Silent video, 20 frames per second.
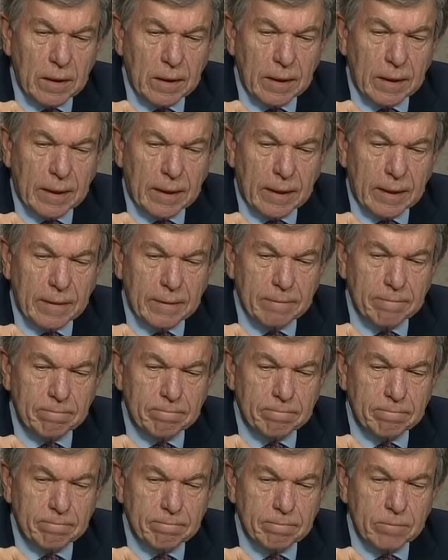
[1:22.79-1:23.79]

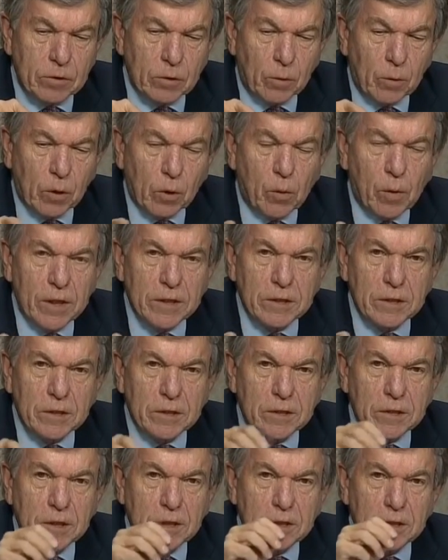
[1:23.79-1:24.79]
to request
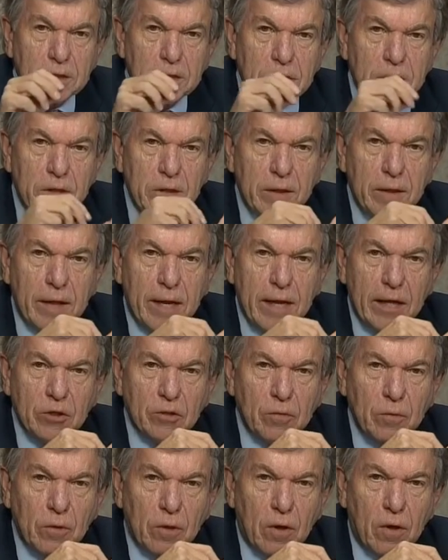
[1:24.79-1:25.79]
assistance to the
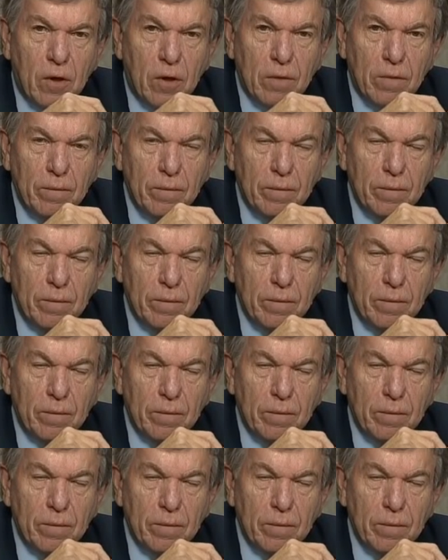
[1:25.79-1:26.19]
National Guard?